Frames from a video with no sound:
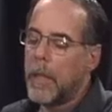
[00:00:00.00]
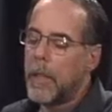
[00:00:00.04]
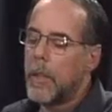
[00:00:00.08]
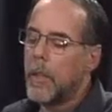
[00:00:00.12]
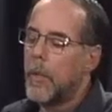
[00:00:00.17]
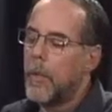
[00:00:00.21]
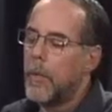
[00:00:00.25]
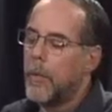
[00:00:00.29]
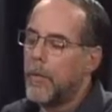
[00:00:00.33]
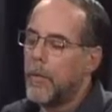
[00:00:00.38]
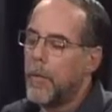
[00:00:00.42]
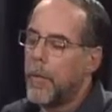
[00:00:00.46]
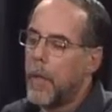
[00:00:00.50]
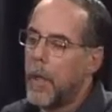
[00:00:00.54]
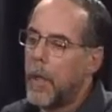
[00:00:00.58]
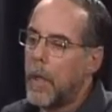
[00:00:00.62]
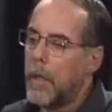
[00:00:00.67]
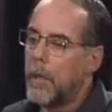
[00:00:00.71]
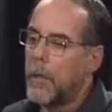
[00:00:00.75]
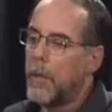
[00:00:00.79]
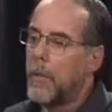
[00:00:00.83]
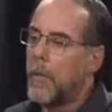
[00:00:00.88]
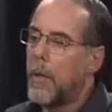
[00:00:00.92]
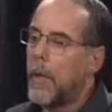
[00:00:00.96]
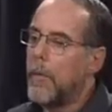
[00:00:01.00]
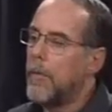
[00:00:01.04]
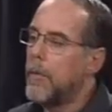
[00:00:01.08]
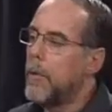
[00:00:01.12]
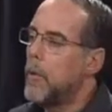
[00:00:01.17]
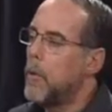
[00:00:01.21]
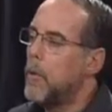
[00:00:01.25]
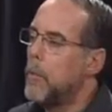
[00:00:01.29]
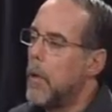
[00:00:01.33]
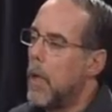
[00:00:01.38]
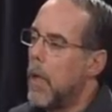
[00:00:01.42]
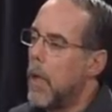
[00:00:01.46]
you find a
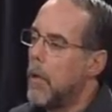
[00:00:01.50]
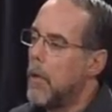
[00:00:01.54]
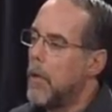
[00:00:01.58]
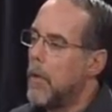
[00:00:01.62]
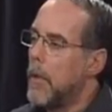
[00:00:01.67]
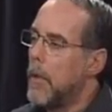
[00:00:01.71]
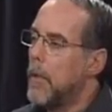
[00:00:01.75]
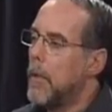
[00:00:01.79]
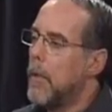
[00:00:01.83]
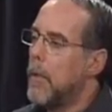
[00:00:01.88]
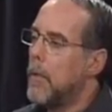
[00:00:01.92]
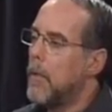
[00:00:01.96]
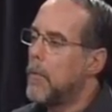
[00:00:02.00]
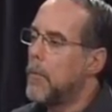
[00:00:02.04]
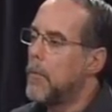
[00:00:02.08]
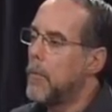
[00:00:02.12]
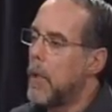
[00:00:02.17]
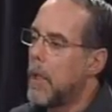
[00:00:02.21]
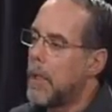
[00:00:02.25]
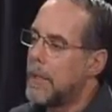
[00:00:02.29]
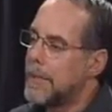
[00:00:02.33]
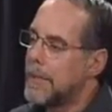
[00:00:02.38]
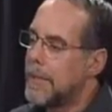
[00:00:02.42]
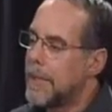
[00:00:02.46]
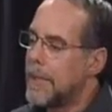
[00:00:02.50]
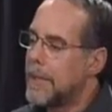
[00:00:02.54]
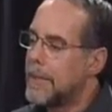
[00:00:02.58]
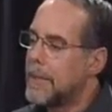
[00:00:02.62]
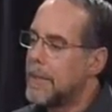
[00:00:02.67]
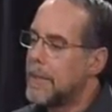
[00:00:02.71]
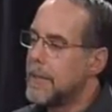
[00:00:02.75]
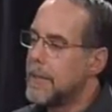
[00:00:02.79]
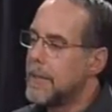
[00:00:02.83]
revenue model in this process?